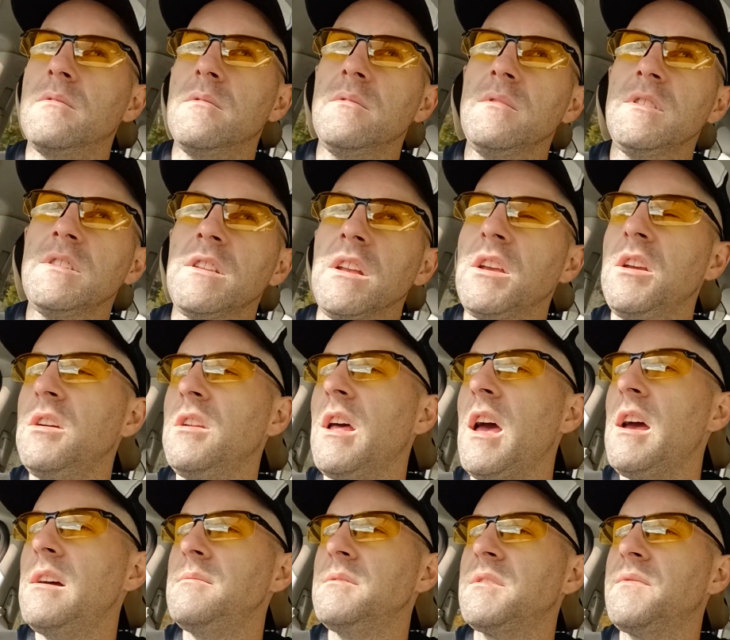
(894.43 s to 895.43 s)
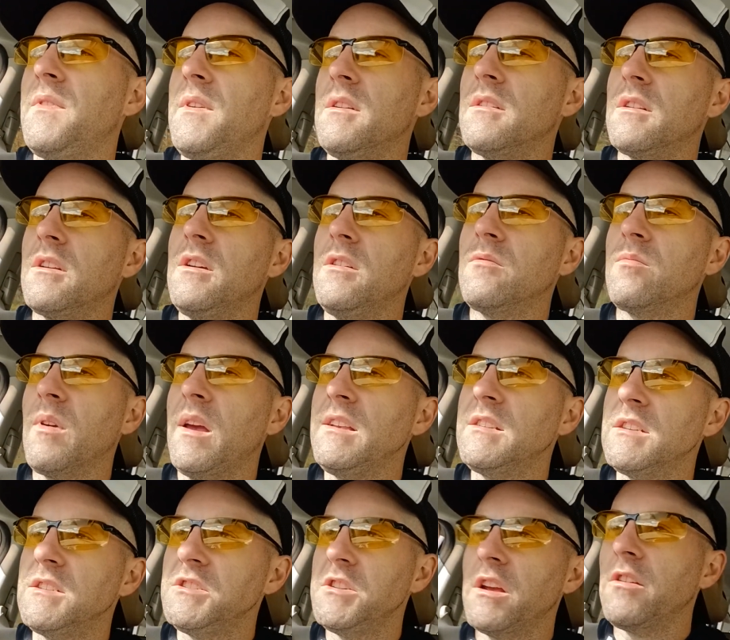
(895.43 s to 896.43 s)
just a good atmosphere and good
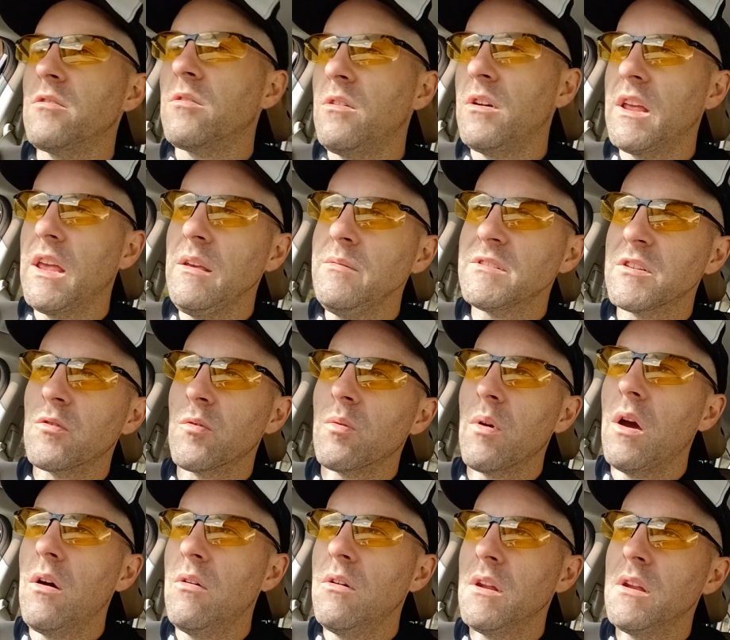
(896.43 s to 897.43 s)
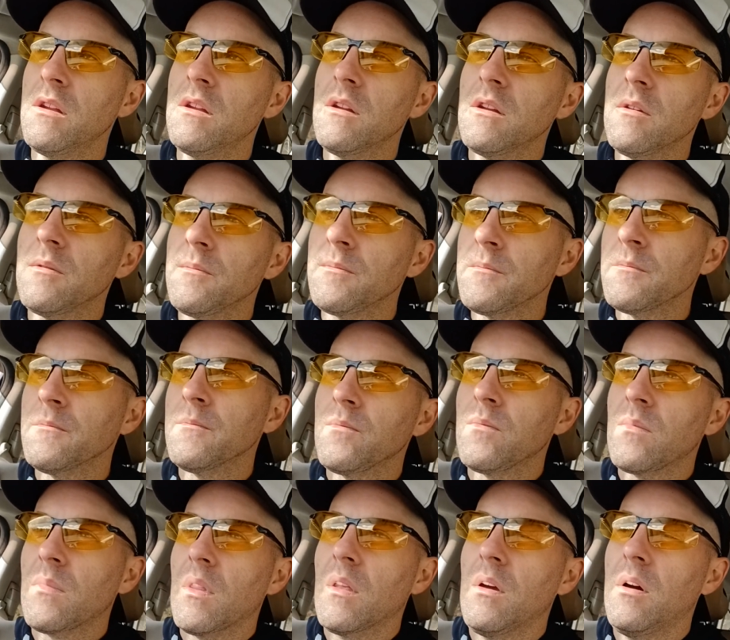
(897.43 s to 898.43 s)
race in general. It keeps growing
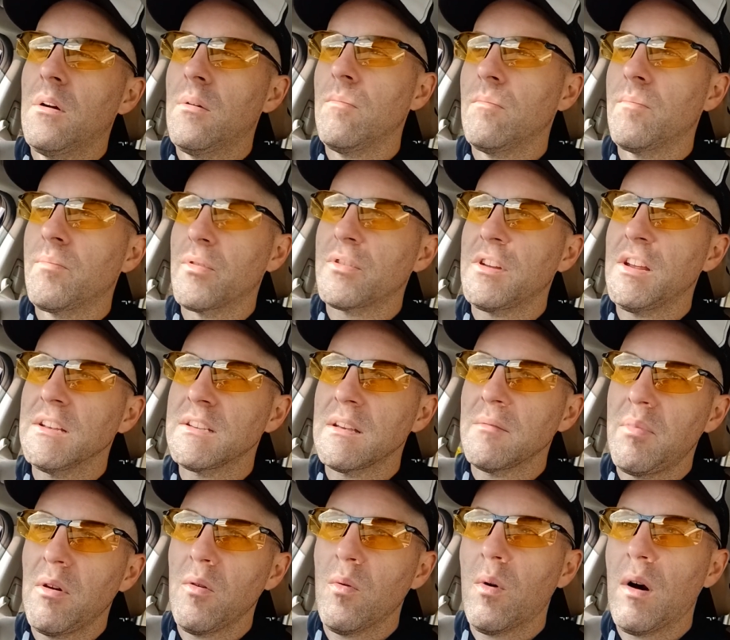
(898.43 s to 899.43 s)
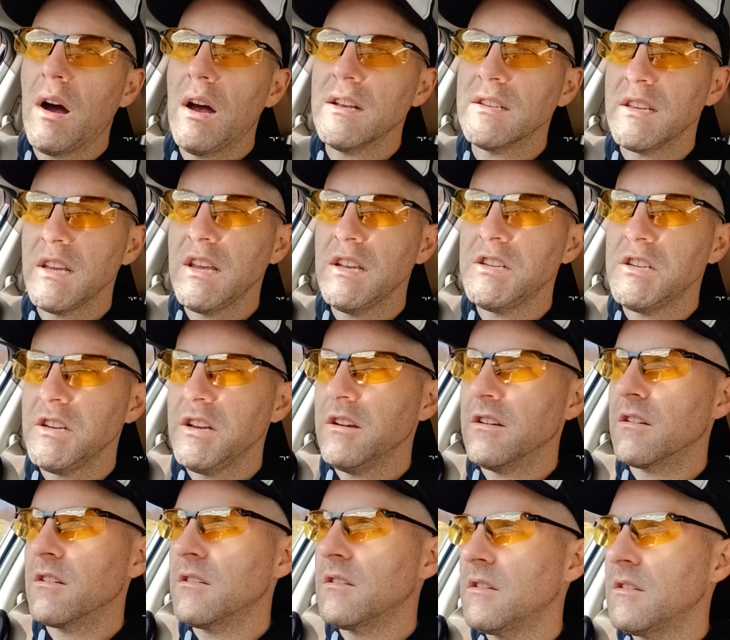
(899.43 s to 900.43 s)
participant-wise each
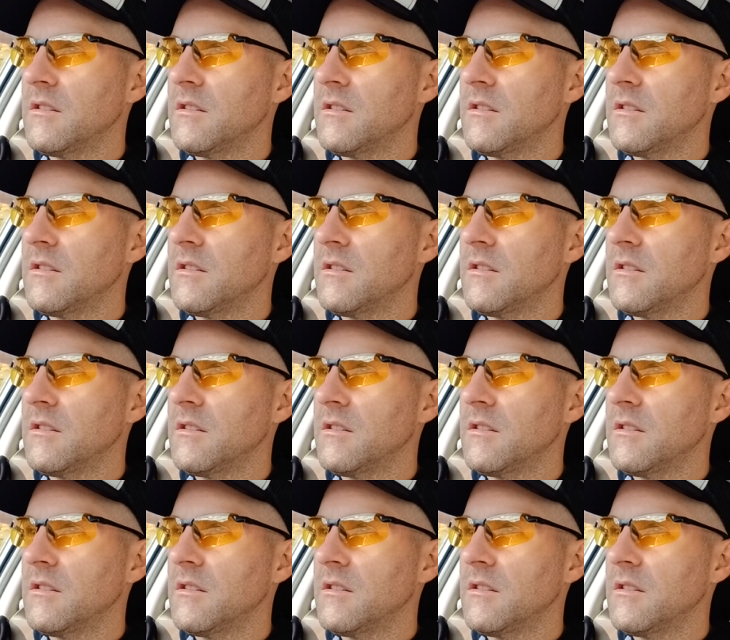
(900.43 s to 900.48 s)
year.